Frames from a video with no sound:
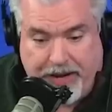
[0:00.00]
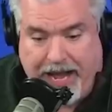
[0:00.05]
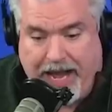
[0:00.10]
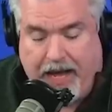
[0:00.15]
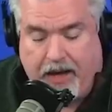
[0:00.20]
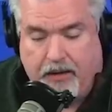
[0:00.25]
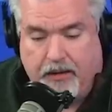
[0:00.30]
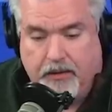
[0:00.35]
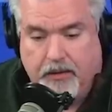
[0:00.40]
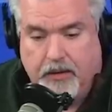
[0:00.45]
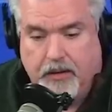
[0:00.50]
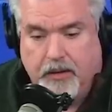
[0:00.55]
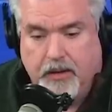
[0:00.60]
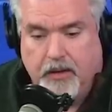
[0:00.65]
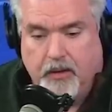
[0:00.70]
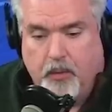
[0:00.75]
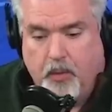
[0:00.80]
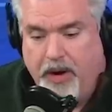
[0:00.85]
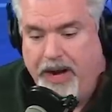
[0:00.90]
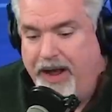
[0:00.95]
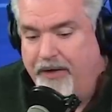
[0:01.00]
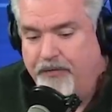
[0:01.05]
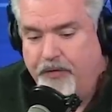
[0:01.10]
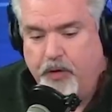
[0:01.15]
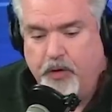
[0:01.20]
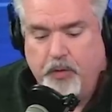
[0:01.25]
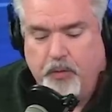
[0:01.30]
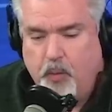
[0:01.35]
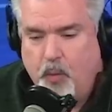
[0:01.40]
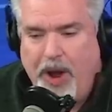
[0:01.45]
now
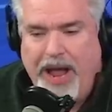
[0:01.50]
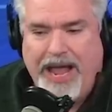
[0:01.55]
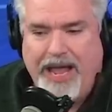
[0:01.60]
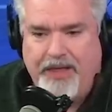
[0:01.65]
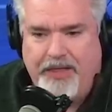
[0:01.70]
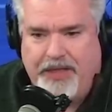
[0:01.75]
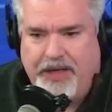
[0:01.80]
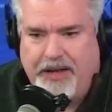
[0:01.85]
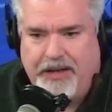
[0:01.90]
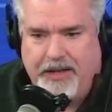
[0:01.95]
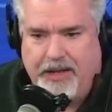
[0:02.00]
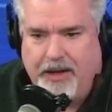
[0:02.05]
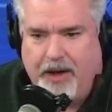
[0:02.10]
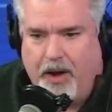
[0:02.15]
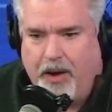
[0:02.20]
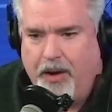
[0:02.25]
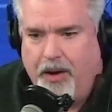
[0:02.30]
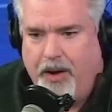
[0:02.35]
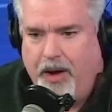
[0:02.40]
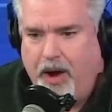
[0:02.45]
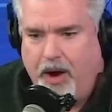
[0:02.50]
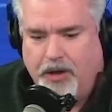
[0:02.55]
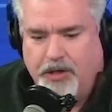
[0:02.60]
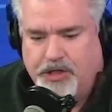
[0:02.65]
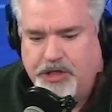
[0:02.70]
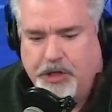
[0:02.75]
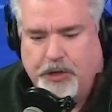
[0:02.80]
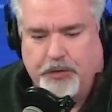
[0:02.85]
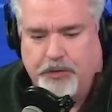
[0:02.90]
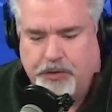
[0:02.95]
whatever way that uh, our
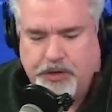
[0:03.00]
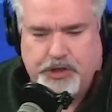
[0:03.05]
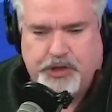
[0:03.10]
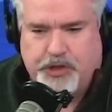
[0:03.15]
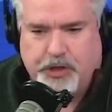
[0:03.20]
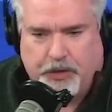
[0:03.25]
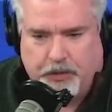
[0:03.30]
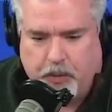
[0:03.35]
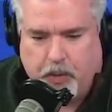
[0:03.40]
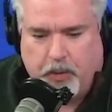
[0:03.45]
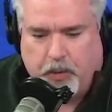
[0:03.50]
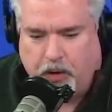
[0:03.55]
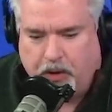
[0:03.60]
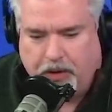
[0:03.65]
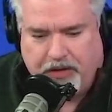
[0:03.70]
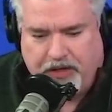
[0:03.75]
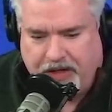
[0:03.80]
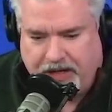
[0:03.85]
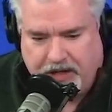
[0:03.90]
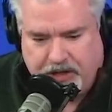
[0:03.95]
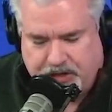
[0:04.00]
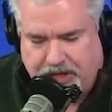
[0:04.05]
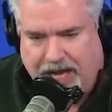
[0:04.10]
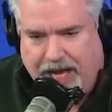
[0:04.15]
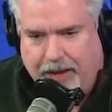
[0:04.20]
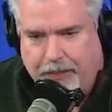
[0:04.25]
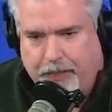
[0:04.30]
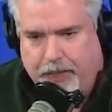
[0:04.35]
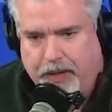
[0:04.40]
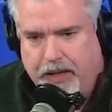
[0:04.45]
children's children will look things
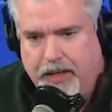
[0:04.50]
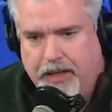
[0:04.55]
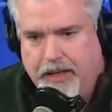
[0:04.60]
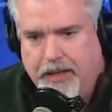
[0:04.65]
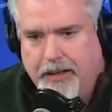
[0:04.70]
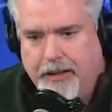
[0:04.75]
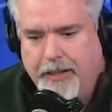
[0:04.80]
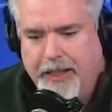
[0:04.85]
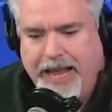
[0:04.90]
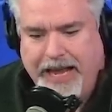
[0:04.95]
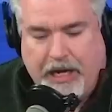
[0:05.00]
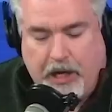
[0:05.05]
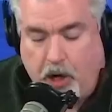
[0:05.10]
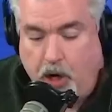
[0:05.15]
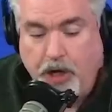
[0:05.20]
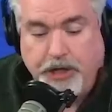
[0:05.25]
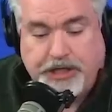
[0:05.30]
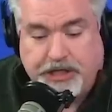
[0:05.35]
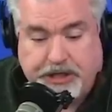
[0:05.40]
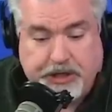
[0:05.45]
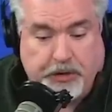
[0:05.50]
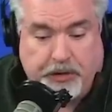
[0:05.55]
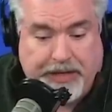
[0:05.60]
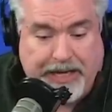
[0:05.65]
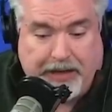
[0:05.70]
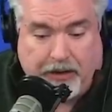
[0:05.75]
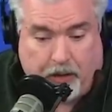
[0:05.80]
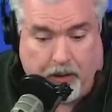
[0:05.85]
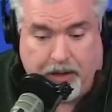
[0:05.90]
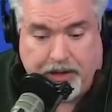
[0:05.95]
up, it could still
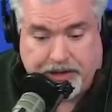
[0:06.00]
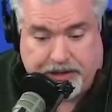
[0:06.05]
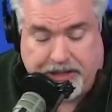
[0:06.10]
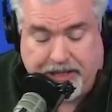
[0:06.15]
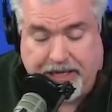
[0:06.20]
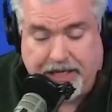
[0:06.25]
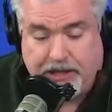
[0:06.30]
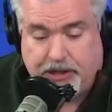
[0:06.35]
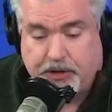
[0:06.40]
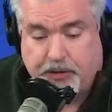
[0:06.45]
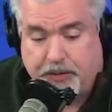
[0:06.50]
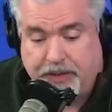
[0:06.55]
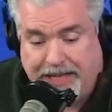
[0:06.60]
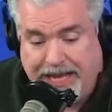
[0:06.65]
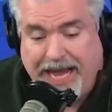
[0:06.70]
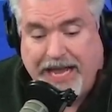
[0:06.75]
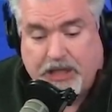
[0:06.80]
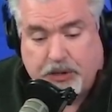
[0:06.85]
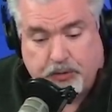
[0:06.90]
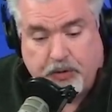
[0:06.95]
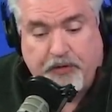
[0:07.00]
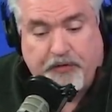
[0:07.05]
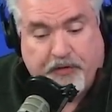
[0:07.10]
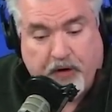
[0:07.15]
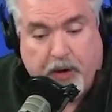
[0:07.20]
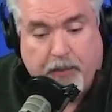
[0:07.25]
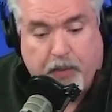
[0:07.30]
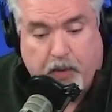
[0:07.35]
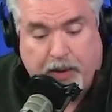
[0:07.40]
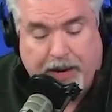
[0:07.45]
get lost in history. Yeah, it's
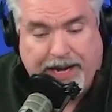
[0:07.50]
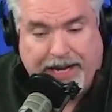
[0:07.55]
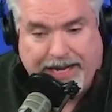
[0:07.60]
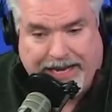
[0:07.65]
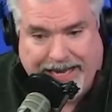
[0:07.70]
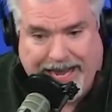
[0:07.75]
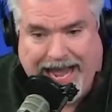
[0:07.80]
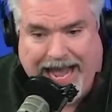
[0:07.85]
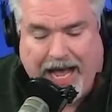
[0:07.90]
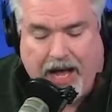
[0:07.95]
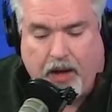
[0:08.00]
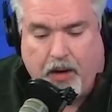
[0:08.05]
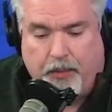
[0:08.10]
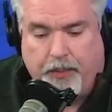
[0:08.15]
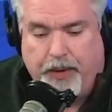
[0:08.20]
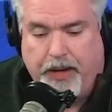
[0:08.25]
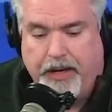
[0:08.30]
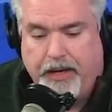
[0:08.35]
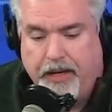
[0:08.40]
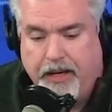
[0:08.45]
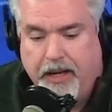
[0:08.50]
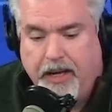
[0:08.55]
reverberating now, but